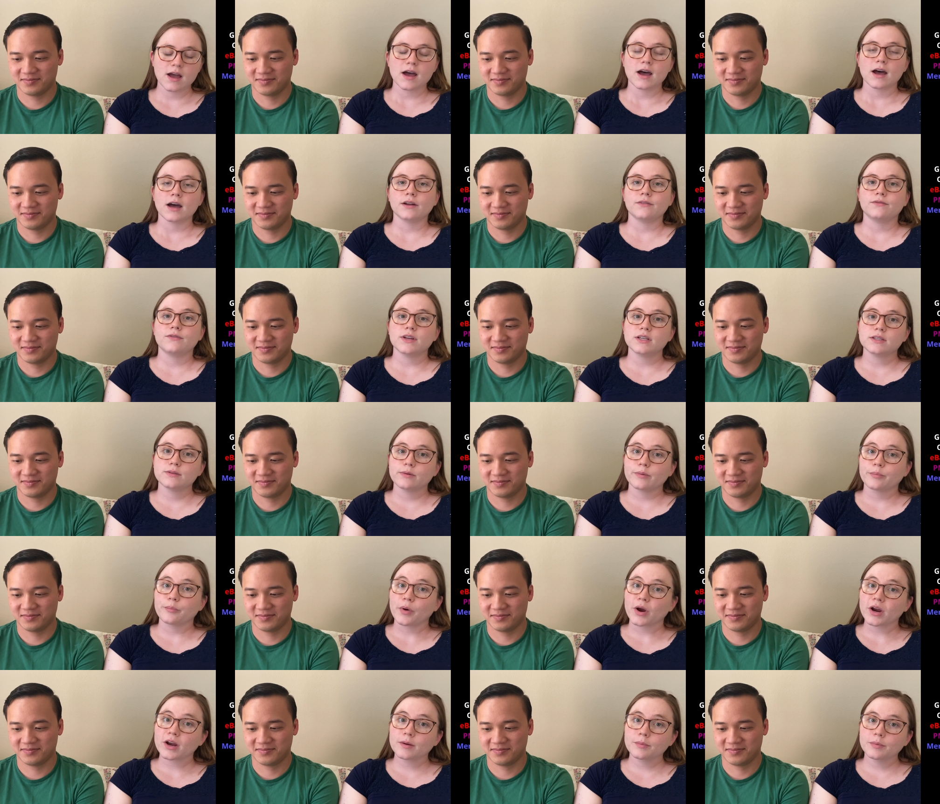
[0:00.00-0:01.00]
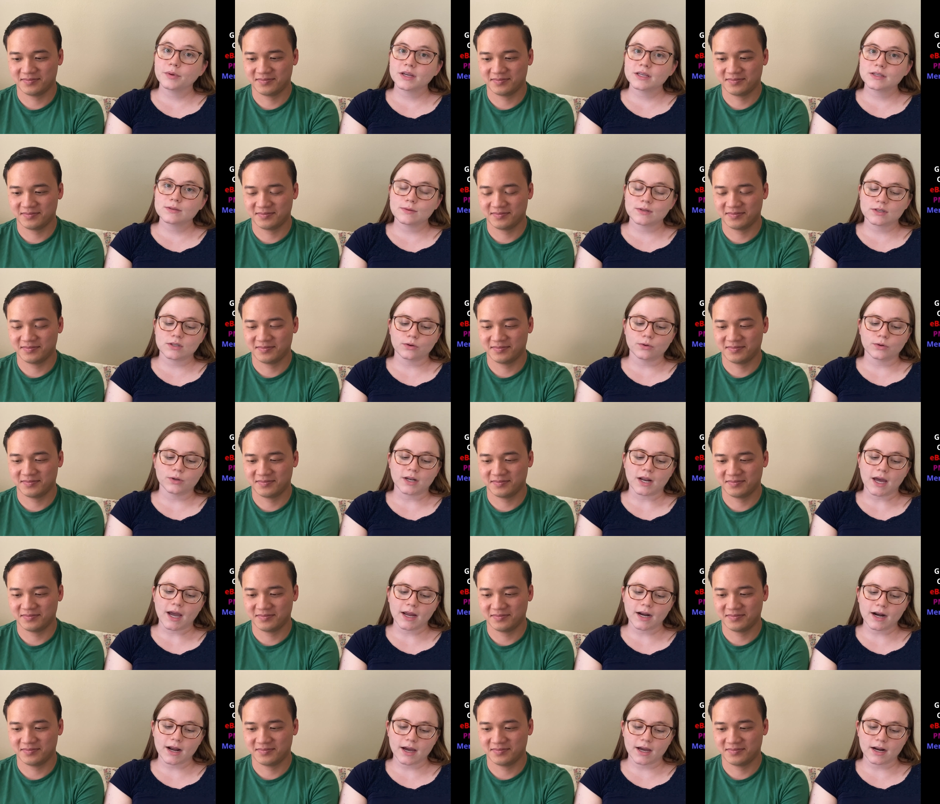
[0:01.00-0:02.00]
Speaker 1: On Facebook Marketplace, we sold
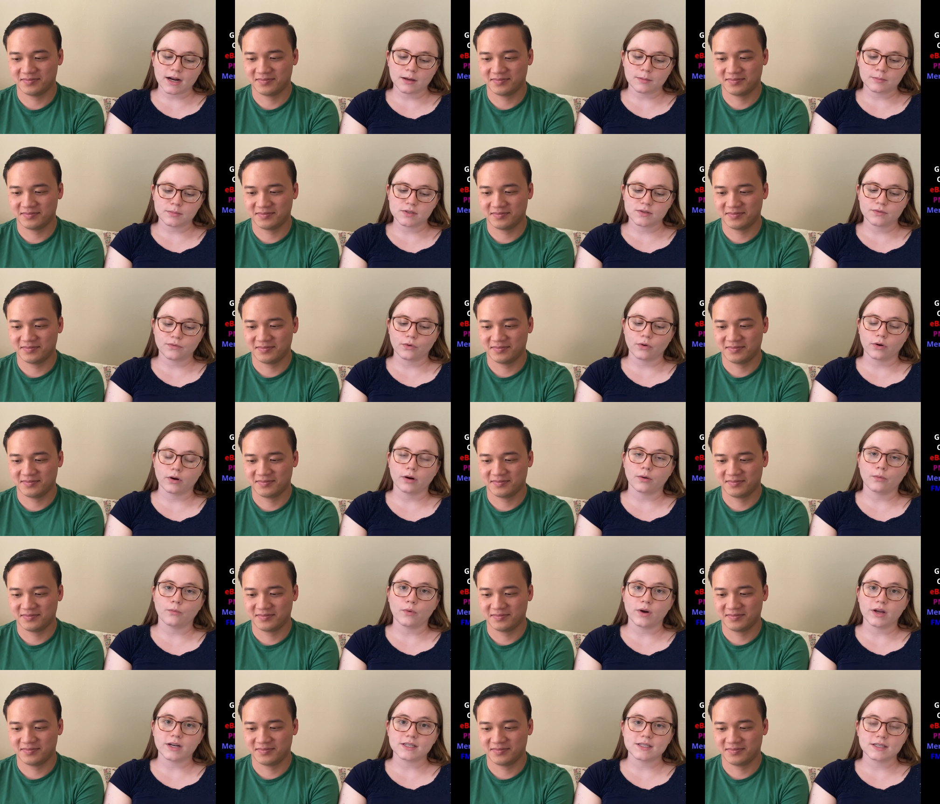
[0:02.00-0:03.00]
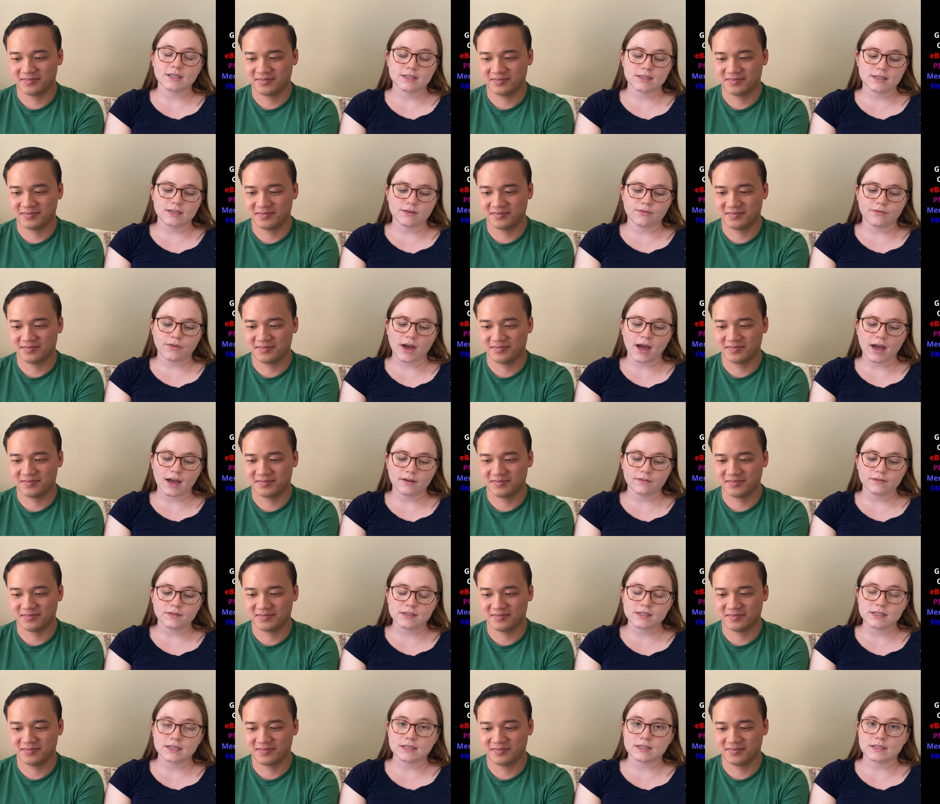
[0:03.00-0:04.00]
9 items for
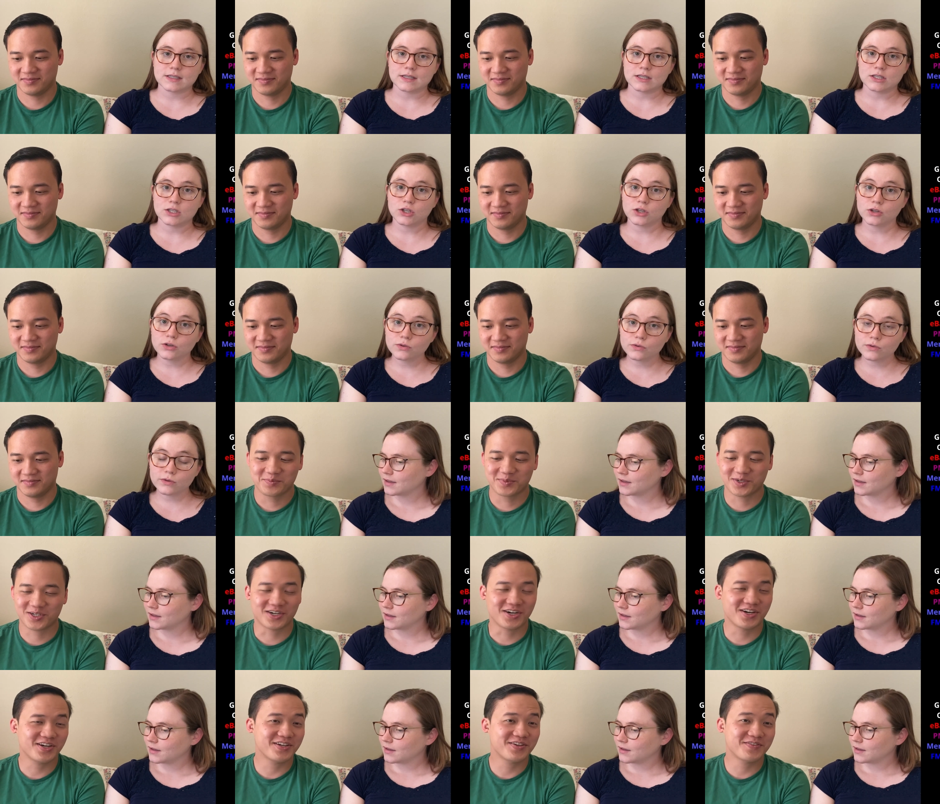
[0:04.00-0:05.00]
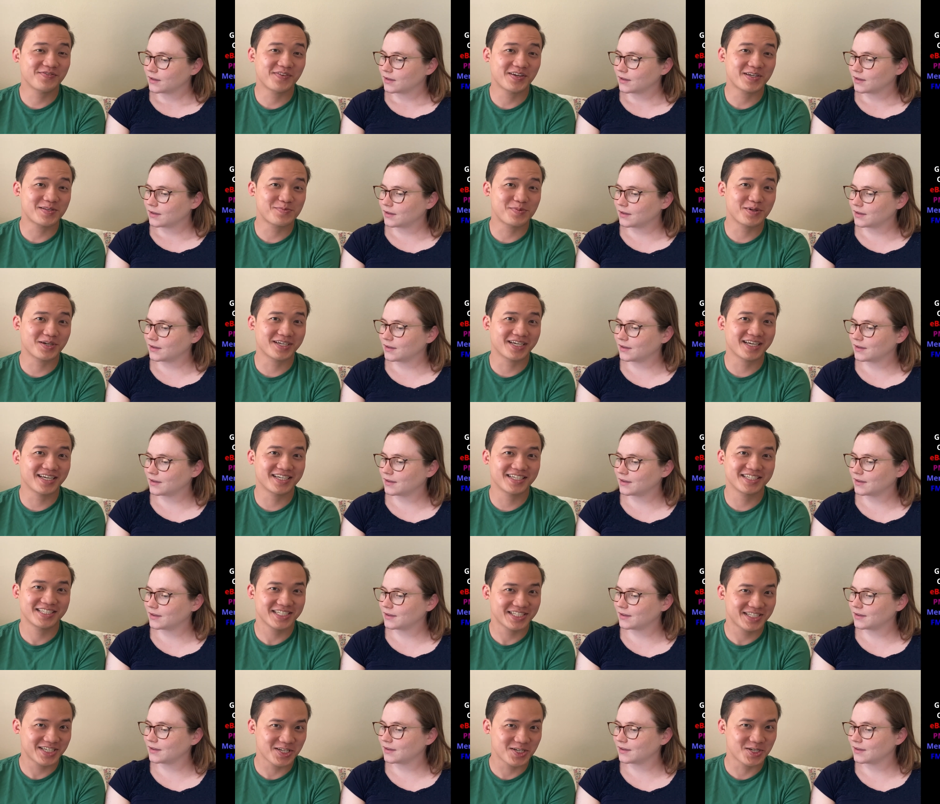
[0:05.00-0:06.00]
$165.62.
Speaker 2: Mercari and Facebook had
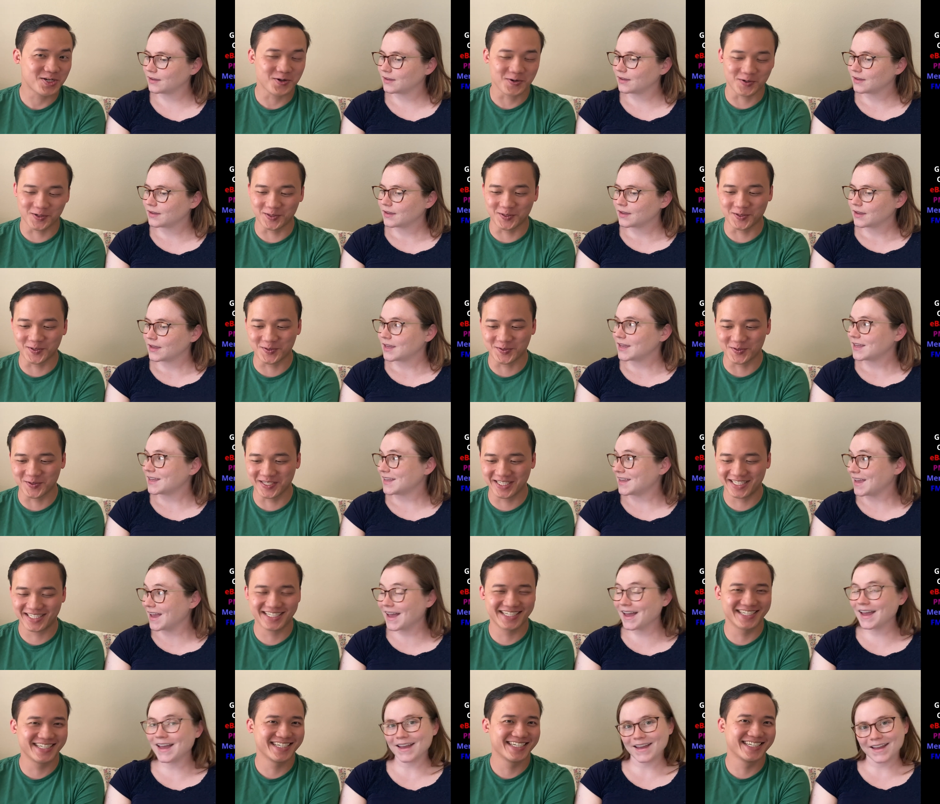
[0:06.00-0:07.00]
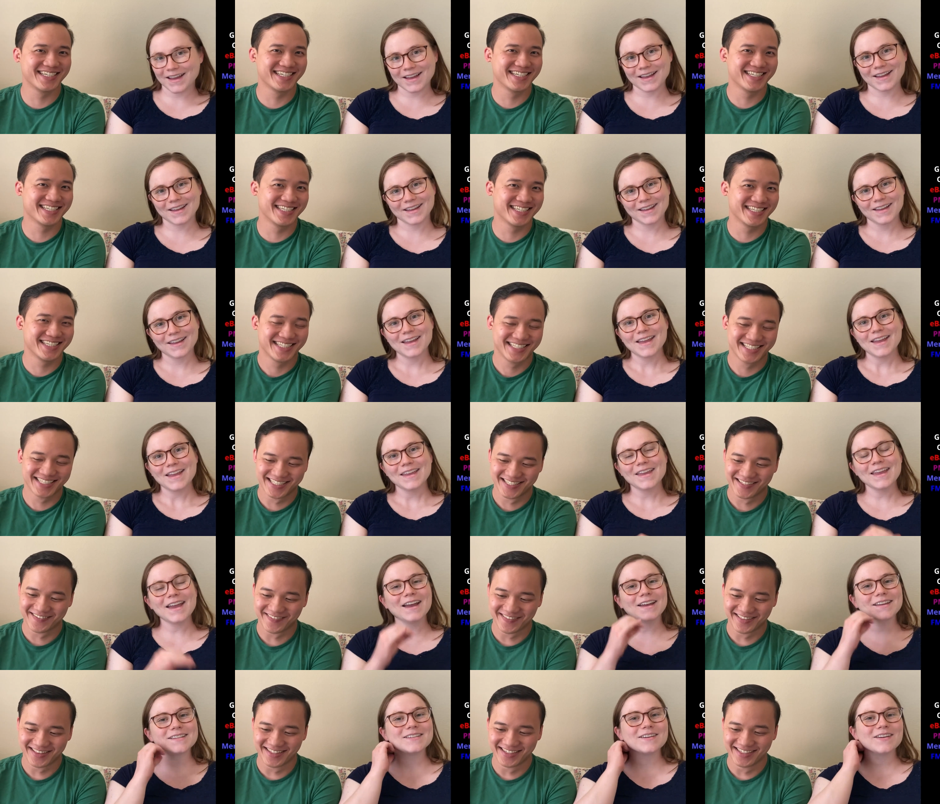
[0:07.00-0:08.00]
a decent showing this
Speaker 1: week.
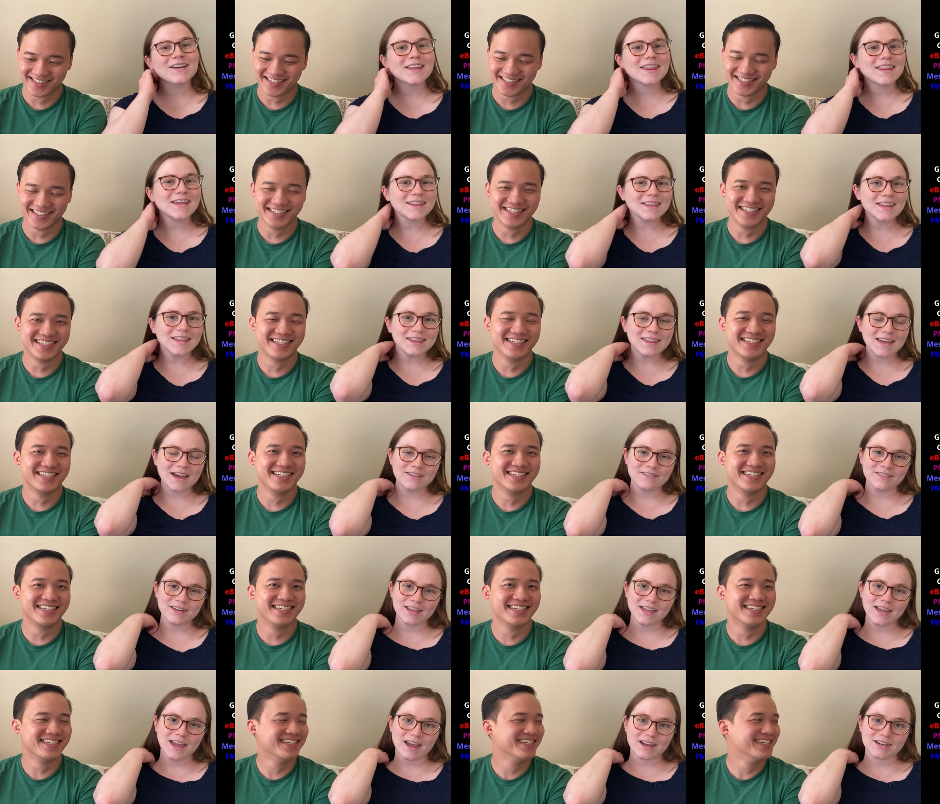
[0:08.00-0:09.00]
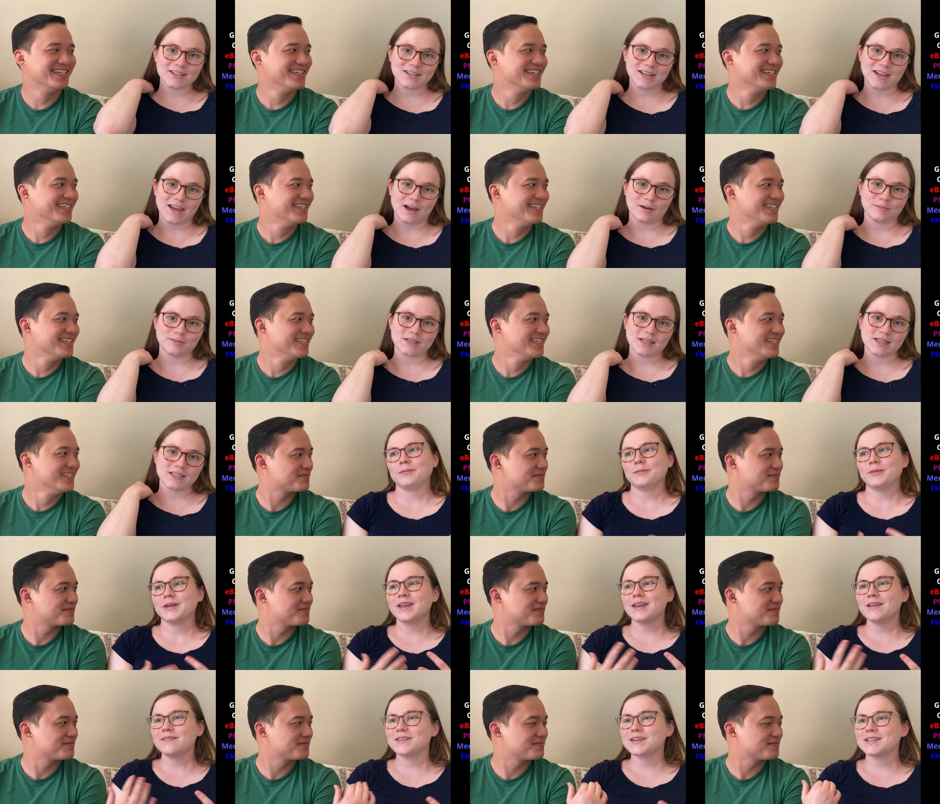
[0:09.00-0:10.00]
Yeah, so I think that really actually helped us.
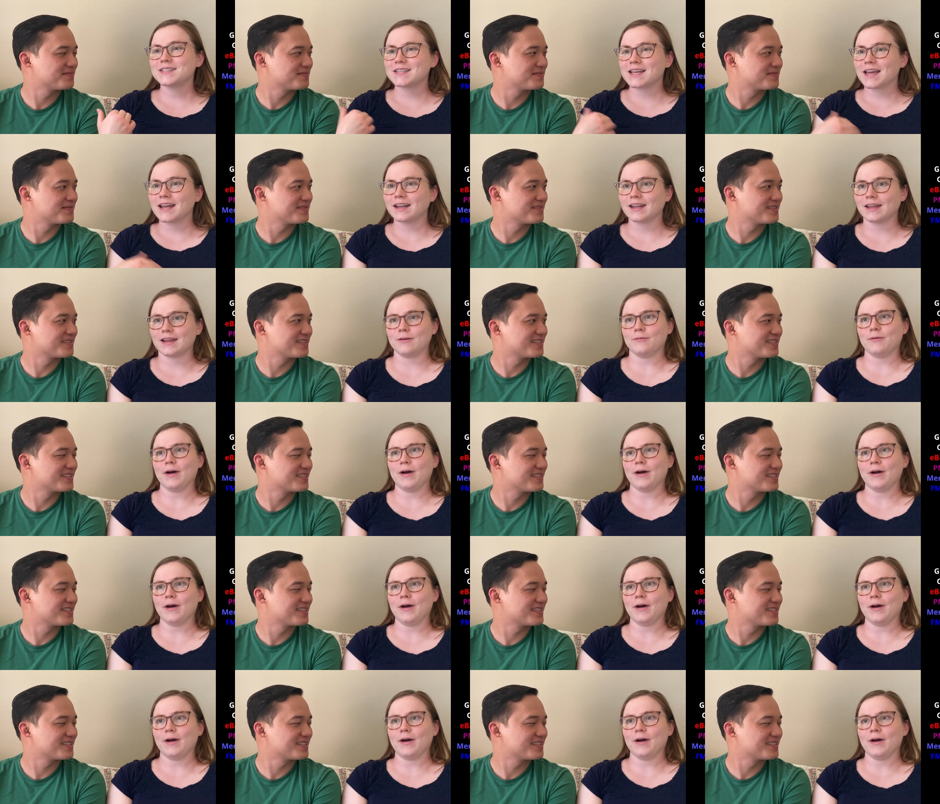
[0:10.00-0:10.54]
We even said, like,